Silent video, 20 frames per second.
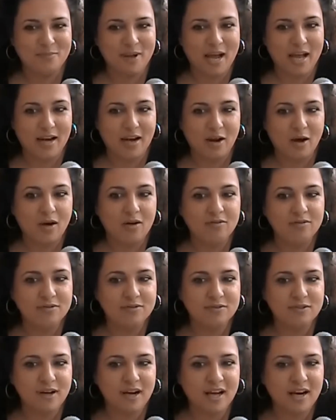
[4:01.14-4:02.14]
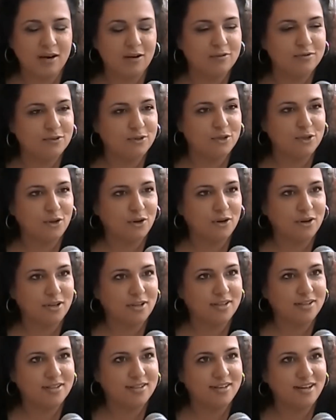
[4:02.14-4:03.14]
I love New
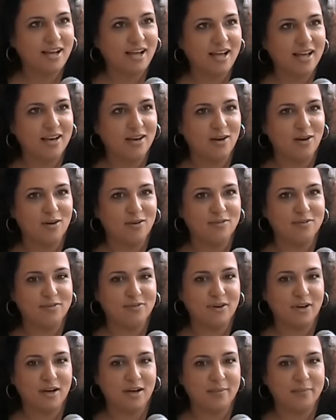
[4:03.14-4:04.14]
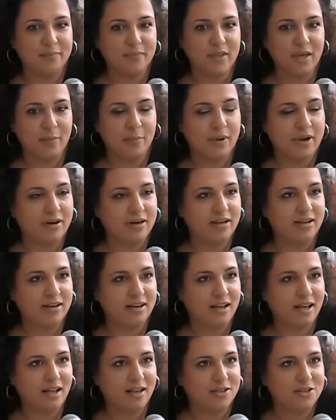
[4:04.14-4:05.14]
York. I love the American
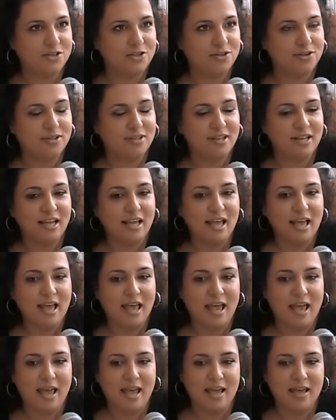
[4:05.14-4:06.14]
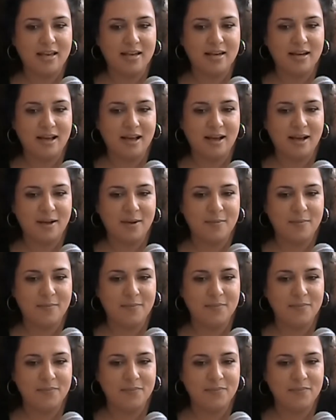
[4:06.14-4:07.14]
culture,
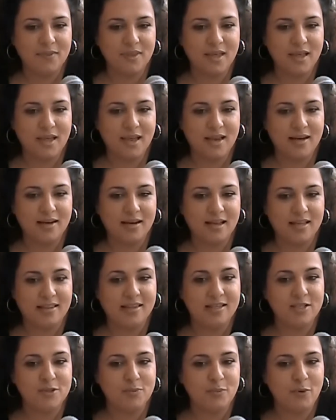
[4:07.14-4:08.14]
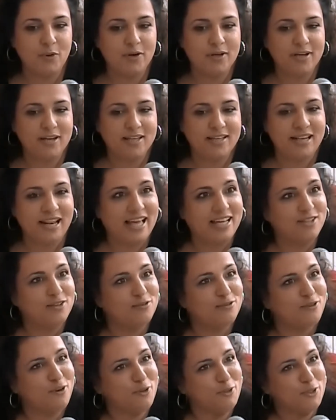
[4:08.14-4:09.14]
and at this point, I'd like
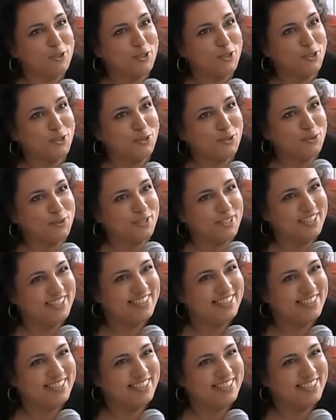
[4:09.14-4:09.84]
to vote too.